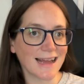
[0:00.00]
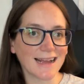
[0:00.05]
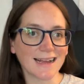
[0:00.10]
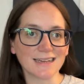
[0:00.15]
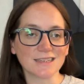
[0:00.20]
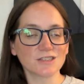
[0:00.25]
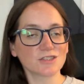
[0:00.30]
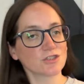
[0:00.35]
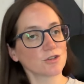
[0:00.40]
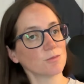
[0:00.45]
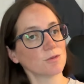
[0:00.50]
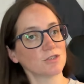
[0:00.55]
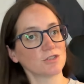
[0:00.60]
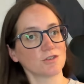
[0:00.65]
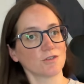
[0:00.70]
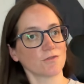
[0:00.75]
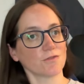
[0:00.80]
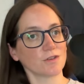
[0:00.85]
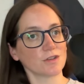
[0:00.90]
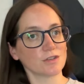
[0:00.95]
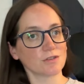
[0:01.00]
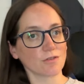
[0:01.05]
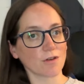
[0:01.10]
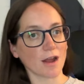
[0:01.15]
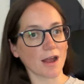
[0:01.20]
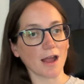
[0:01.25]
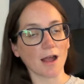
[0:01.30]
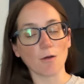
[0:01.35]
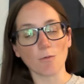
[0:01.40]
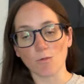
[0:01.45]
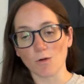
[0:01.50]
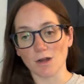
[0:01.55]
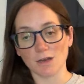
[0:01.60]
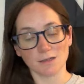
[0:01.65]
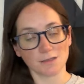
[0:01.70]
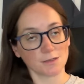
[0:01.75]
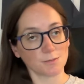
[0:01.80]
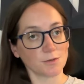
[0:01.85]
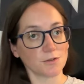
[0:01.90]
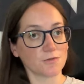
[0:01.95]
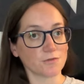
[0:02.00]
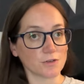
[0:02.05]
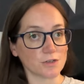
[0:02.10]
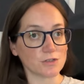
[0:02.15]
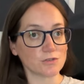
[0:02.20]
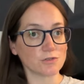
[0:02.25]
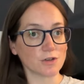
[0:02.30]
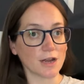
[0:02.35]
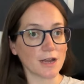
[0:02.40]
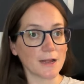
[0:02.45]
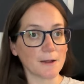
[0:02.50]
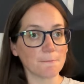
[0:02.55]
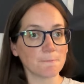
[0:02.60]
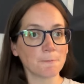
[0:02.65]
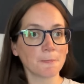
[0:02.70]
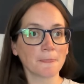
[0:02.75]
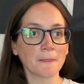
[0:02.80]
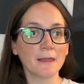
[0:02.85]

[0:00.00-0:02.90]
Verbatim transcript: I got so much to freeze dry. I want to be freeze drying.